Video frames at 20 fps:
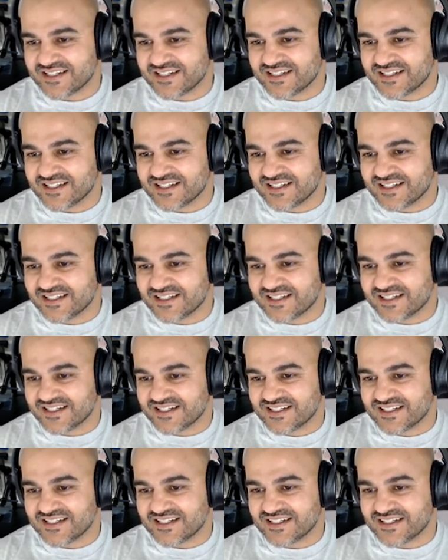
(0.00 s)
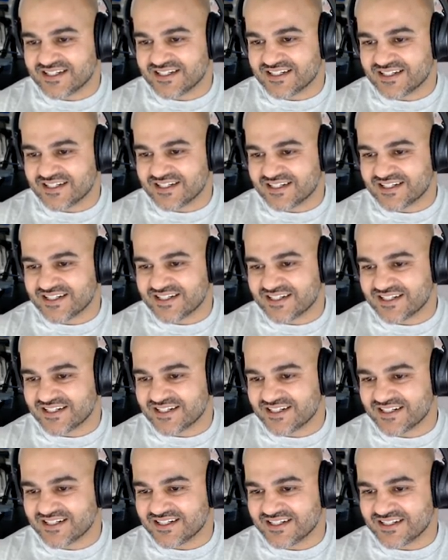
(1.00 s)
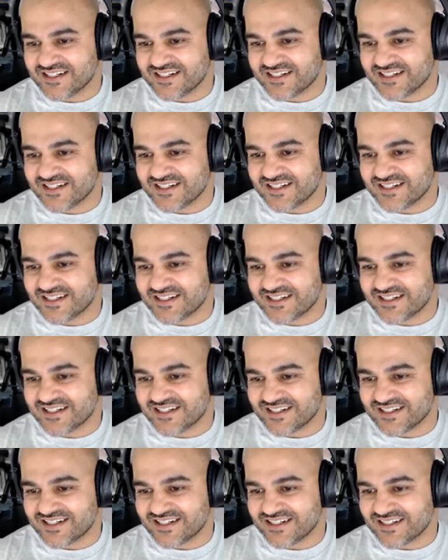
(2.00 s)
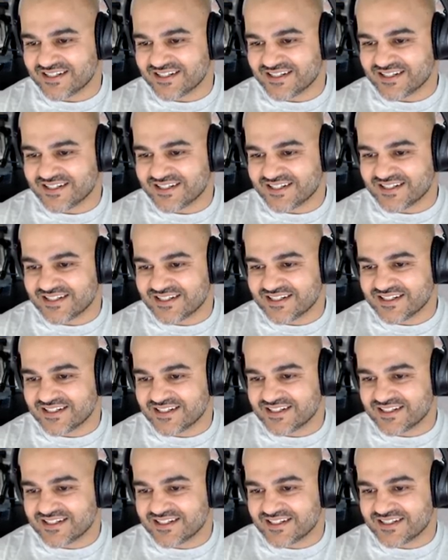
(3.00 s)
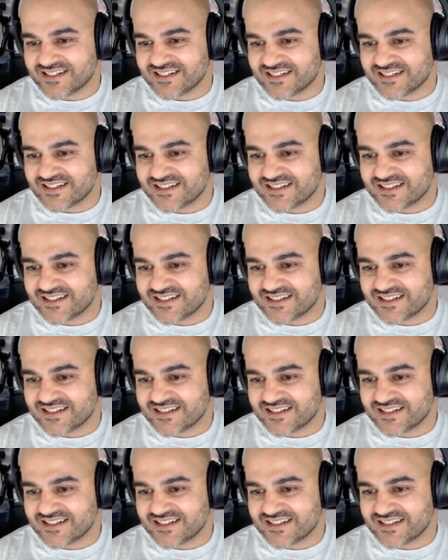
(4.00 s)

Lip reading: The person shown says nothing.